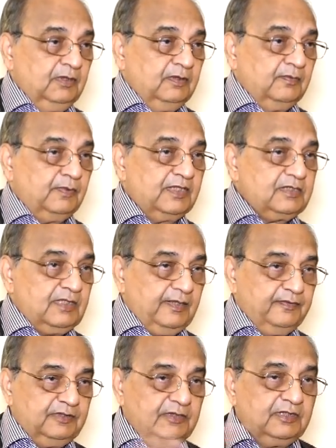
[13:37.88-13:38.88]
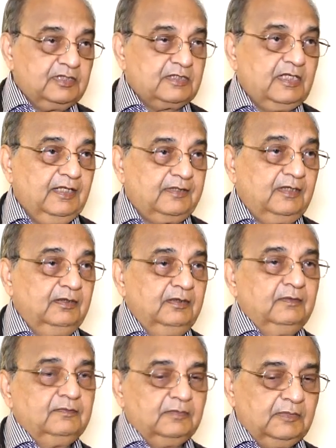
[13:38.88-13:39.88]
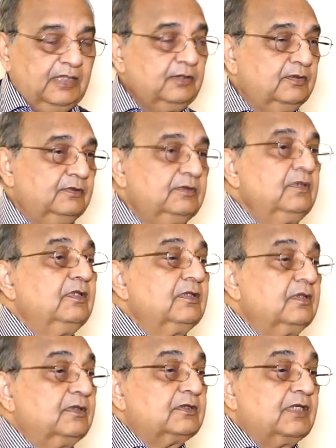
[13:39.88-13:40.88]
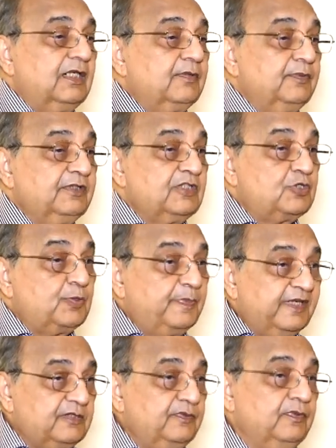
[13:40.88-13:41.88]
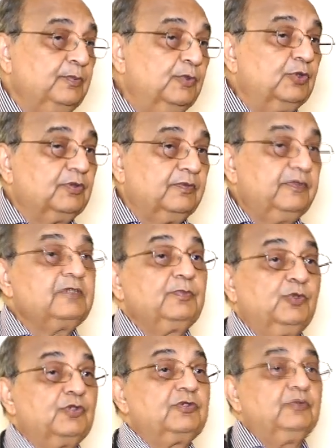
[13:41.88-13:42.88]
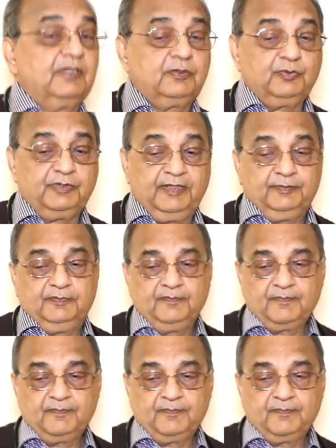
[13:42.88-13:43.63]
Once everything is settled, then you start with the specific mode, which mode you want to give.